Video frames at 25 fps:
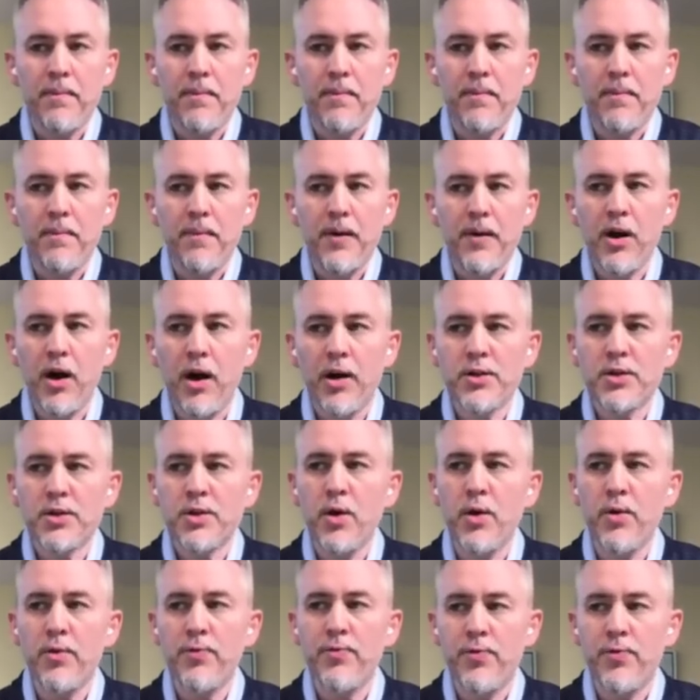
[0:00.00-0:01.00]
it
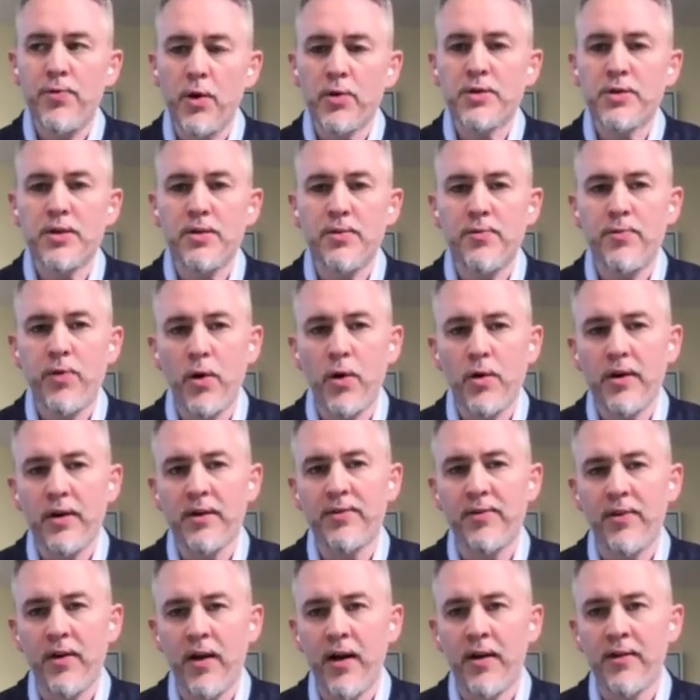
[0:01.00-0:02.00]
also
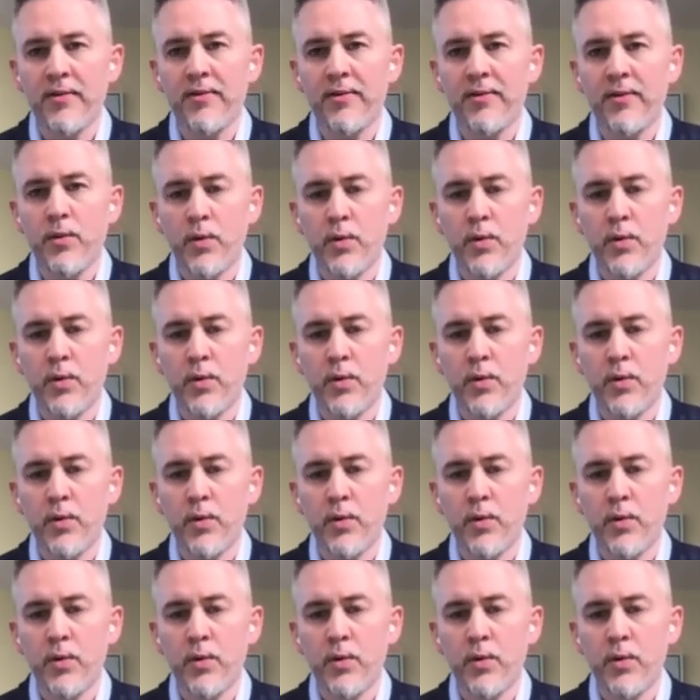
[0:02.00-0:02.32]
focused us